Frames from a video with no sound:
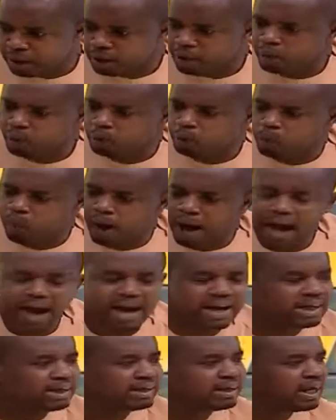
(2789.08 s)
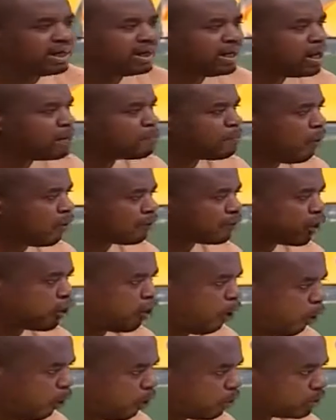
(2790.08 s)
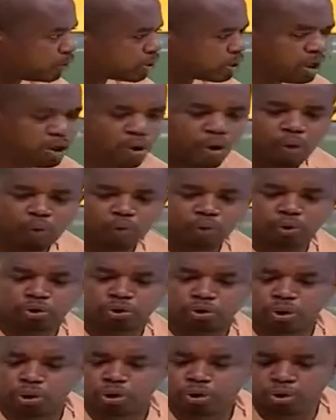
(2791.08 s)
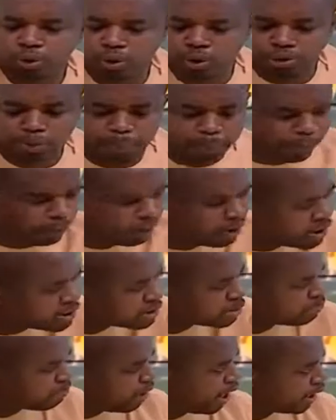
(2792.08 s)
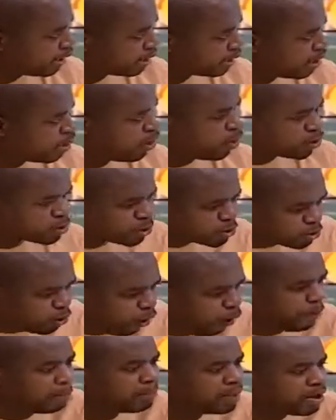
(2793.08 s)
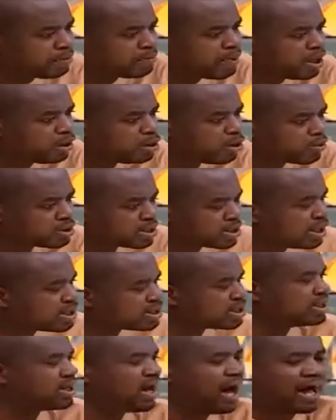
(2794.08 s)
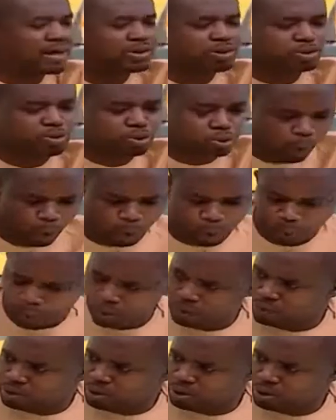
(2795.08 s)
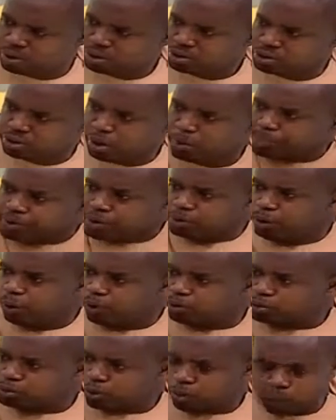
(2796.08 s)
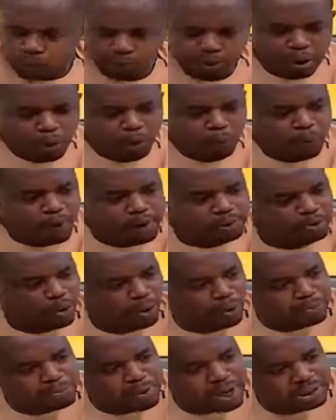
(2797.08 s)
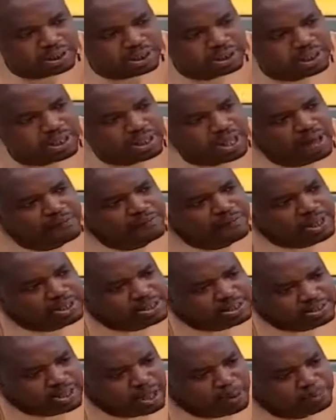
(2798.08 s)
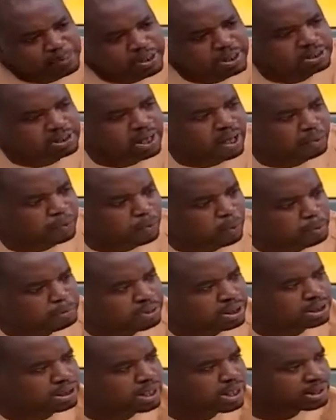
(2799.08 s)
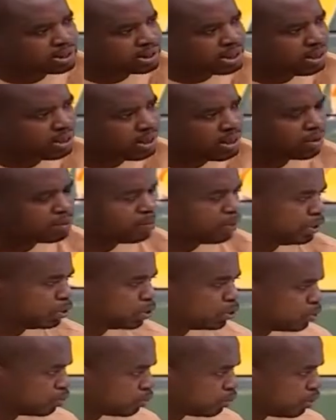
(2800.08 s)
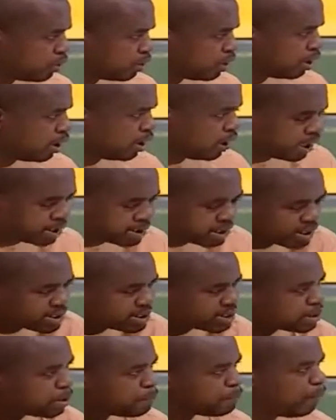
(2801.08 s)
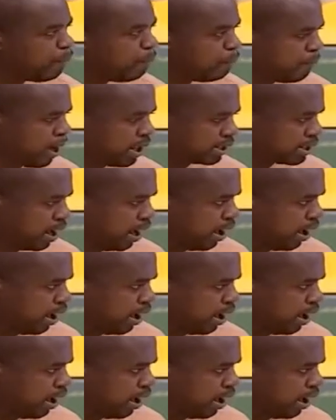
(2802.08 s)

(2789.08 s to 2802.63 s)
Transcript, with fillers: Why in the name of God would you use policemen, storm the radio station as though something untoward, when already they have established a communication link with you? It's a simple matter.